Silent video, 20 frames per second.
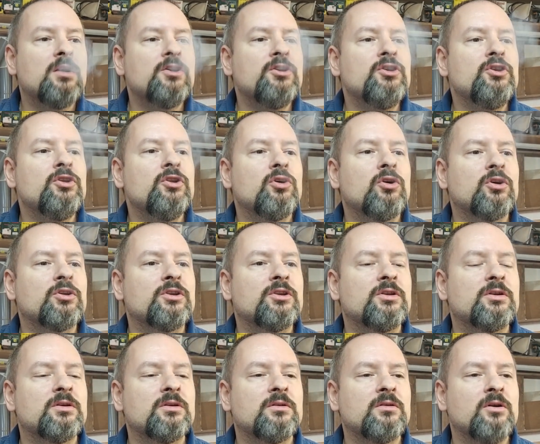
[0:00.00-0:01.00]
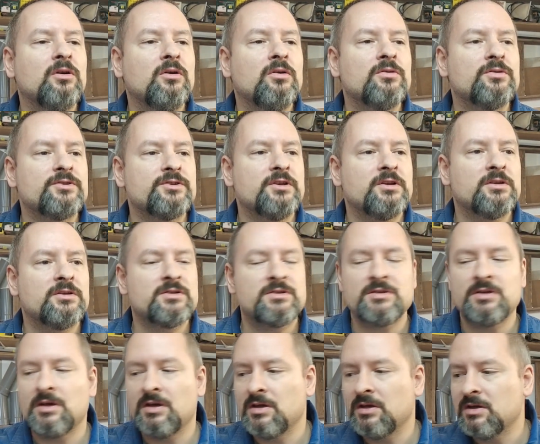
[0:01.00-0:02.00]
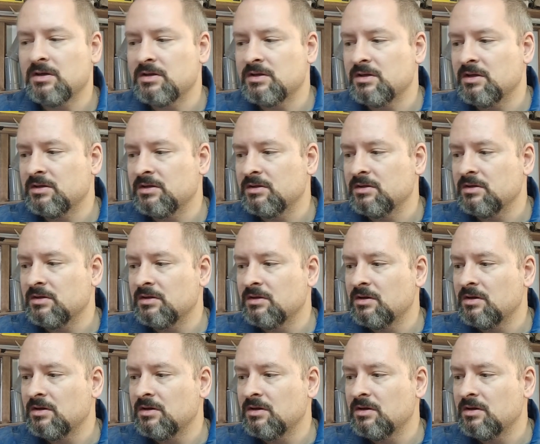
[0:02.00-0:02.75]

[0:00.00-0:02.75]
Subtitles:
Not those that say